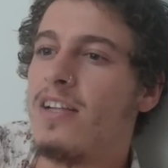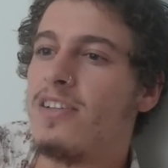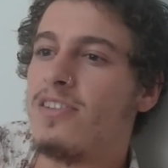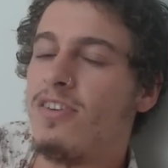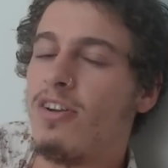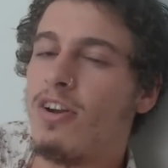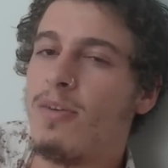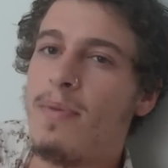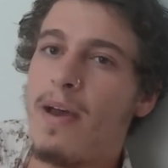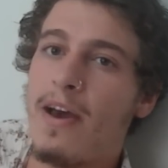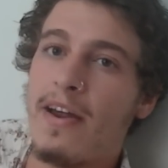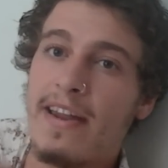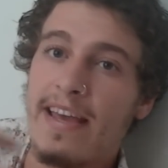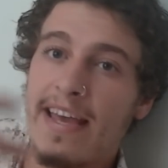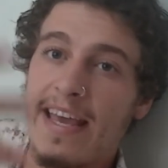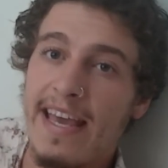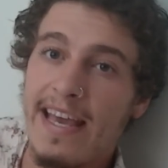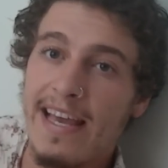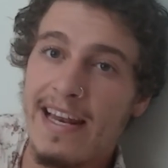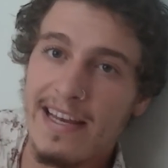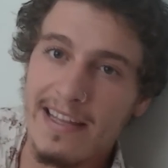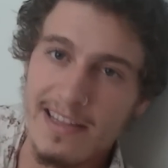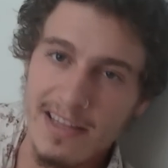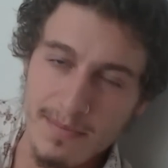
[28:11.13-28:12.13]
about
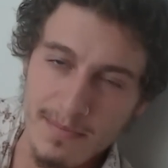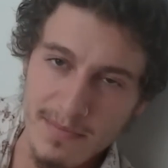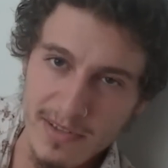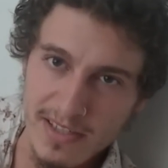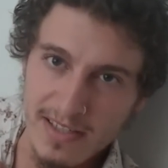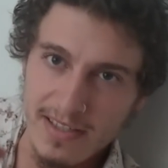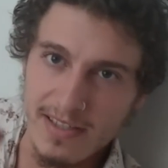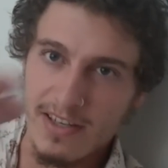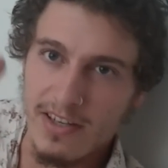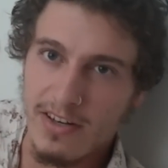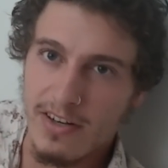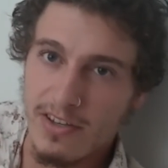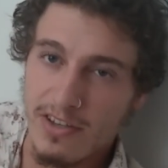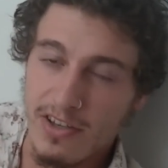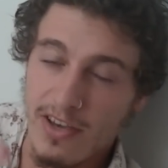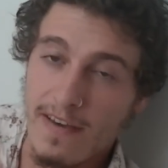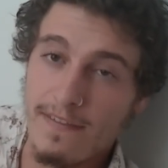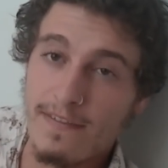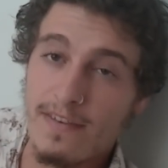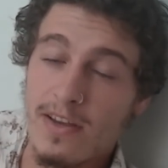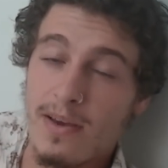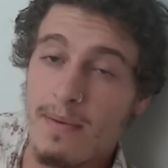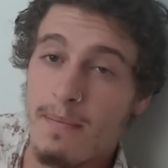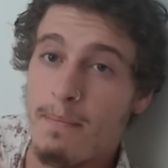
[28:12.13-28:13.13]
healing them, just, you know, you
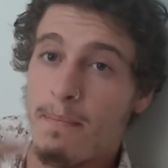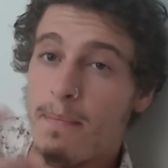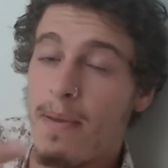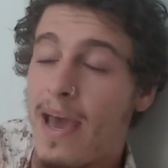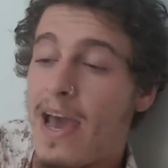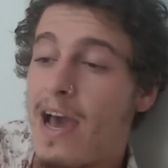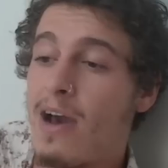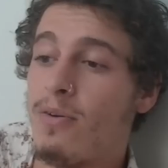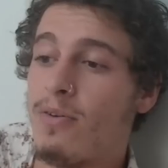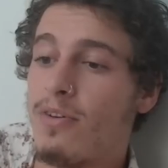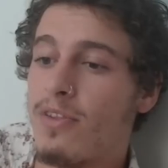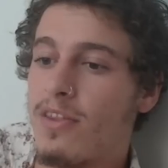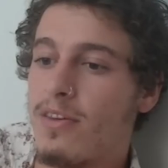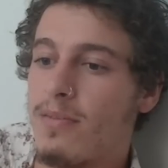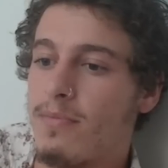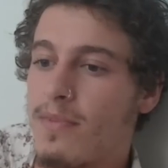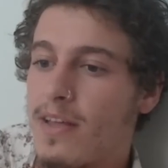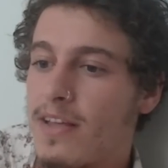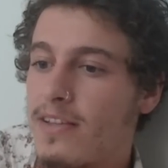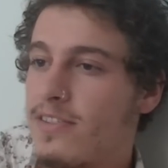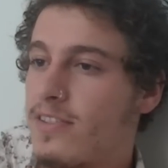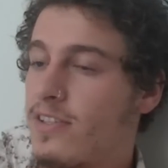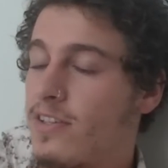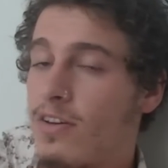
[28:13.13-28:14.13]
have to empower them.
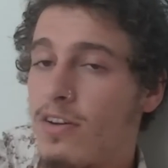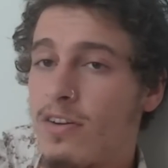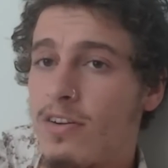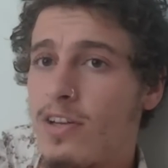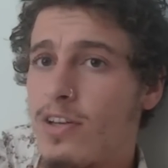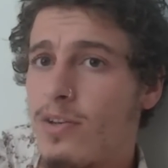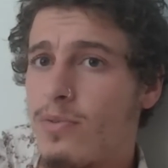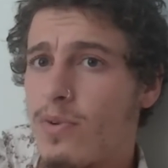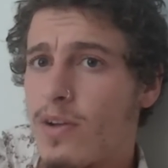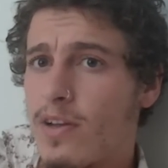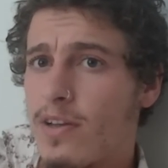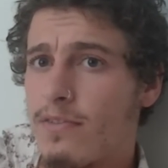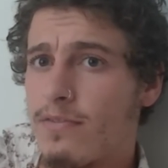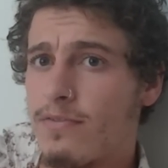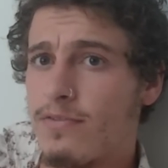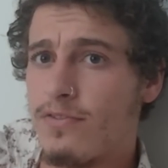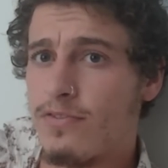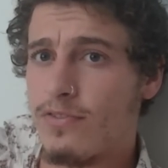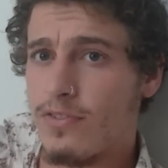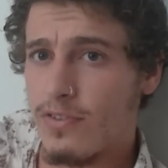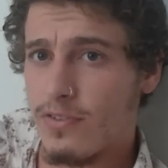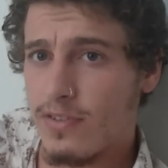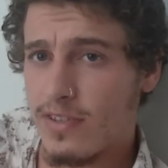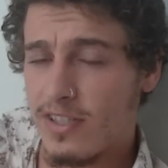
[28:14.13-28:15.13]
That's the only way
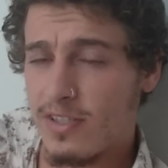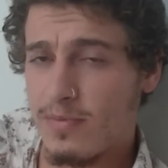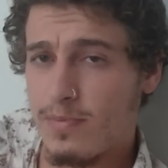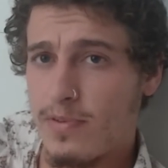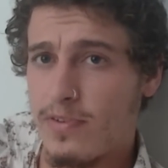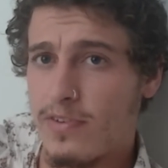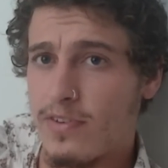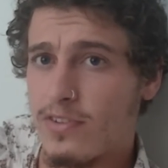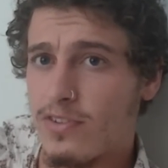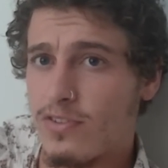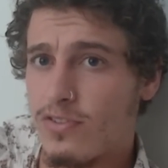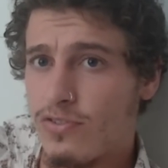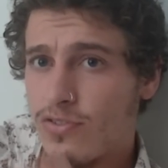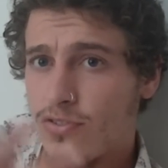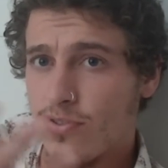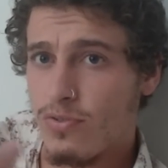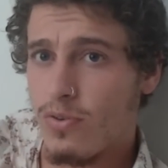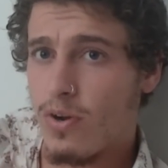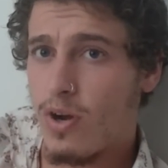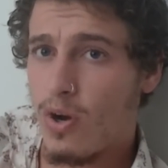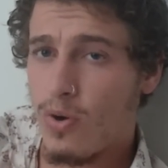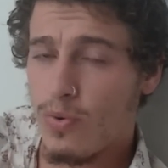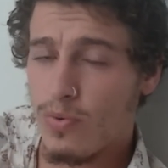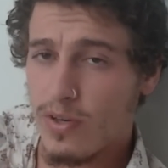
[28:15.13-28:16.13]
to experience true
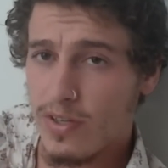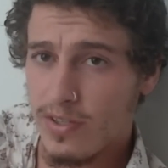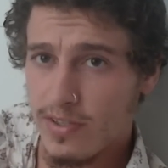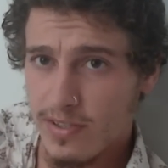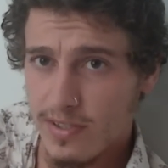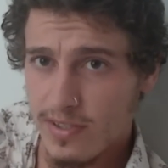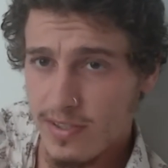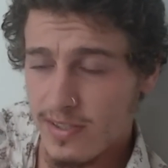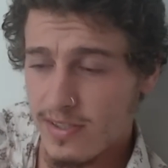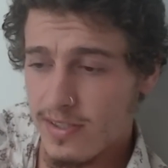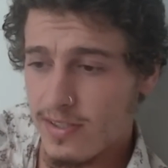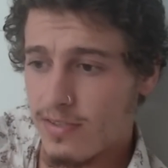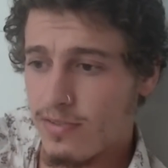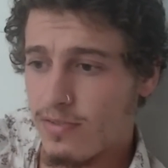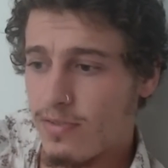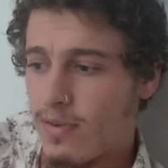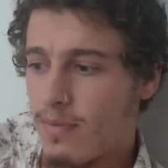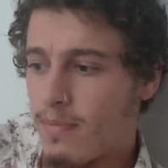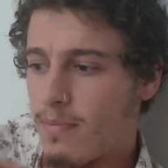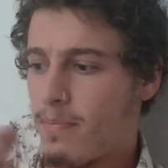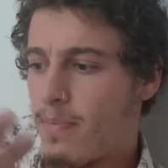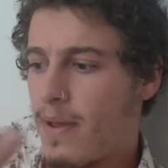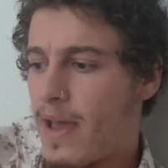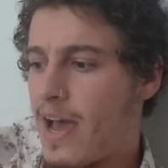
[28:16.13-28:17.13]
wholeness, is to
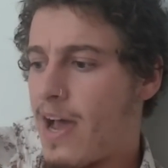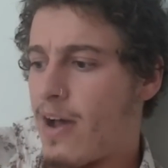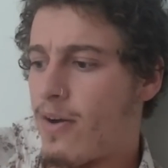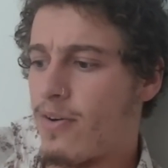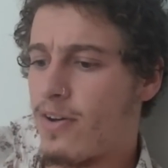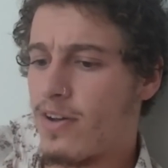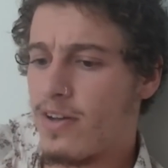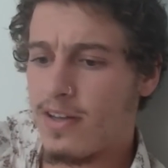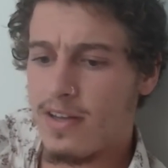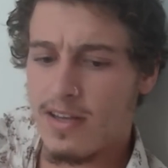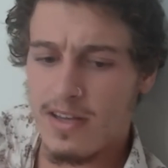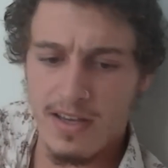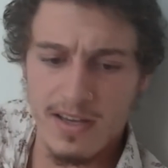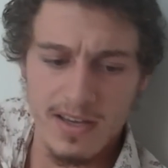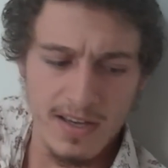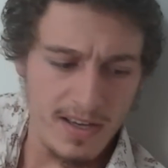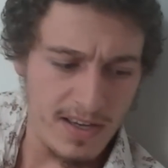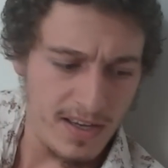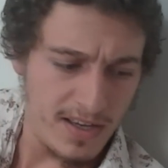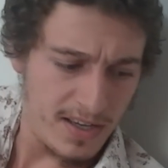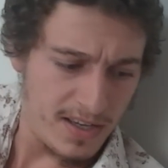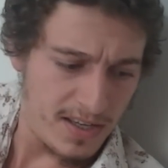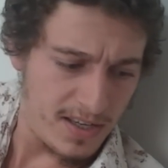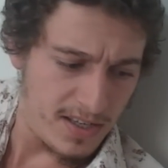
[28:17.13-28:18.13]
empower.
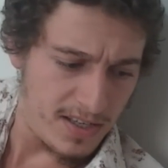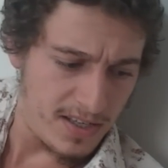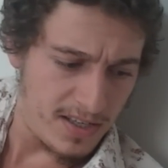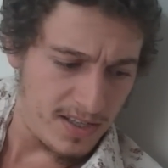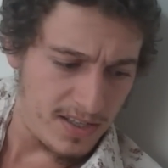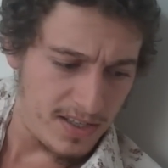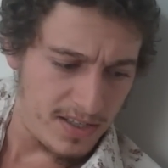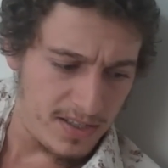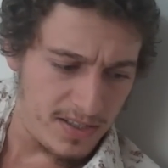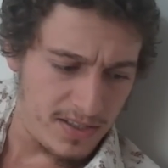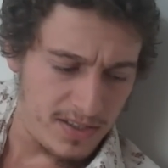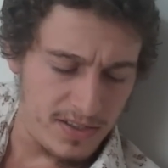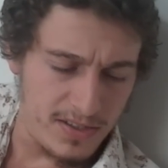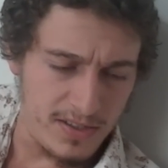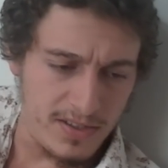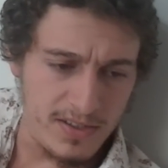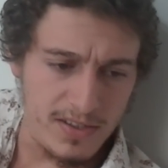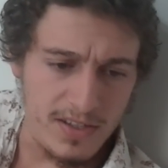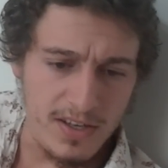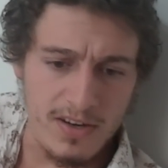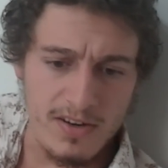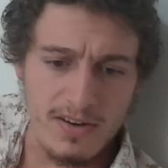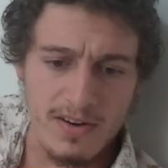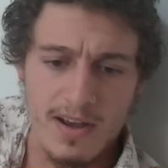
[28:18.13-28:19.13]

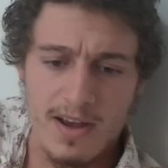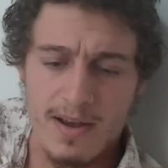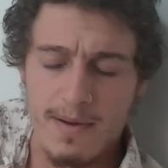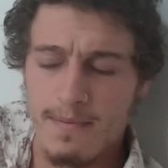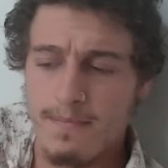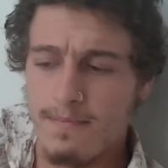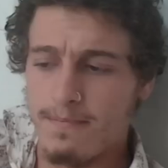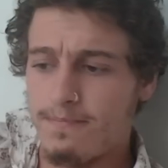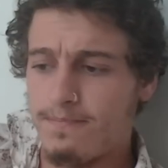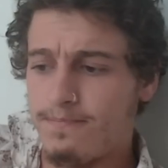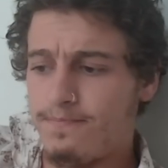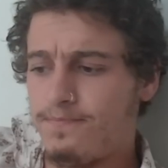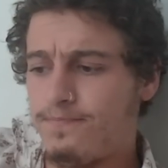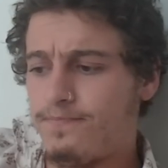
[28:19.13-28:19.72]
So